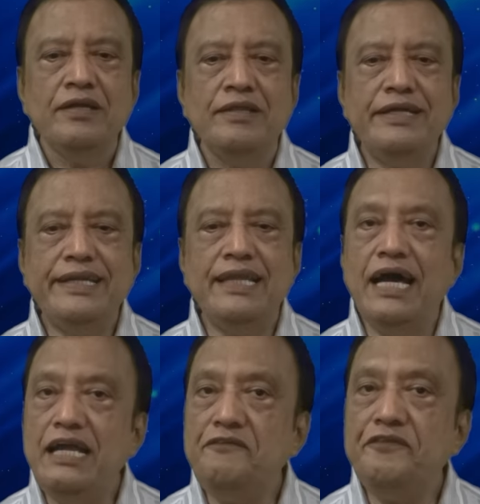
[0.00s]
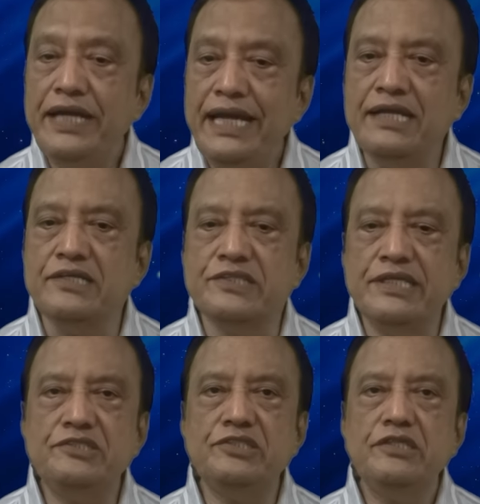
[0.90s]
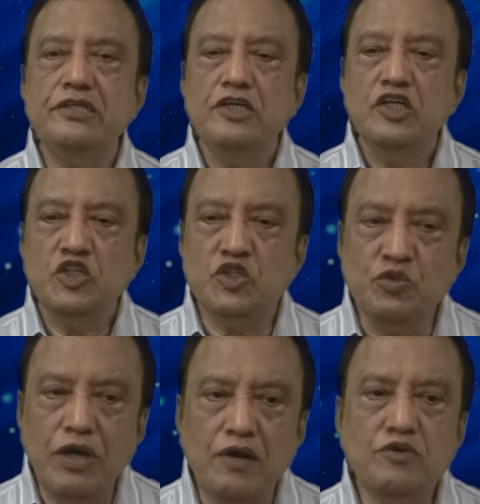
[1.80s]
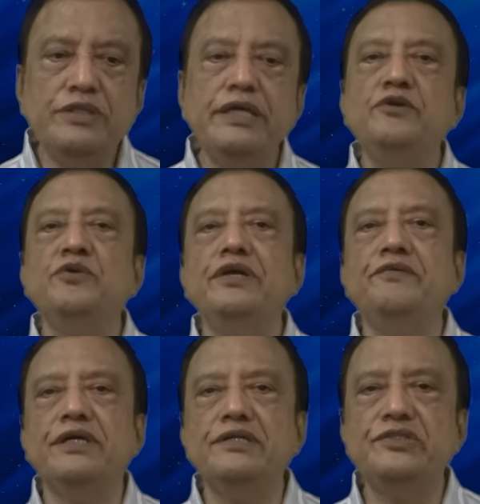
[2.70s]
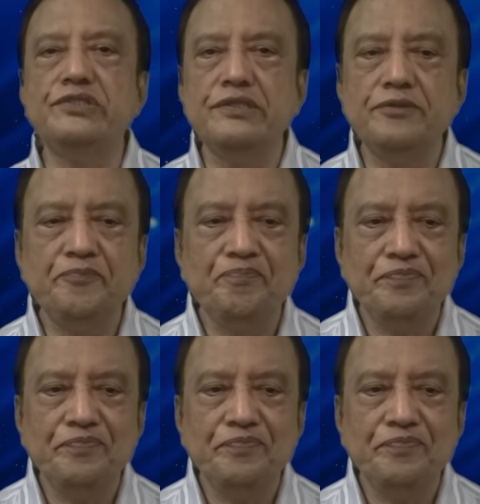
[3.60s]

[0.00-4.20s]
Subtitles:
that life exists throughout the universe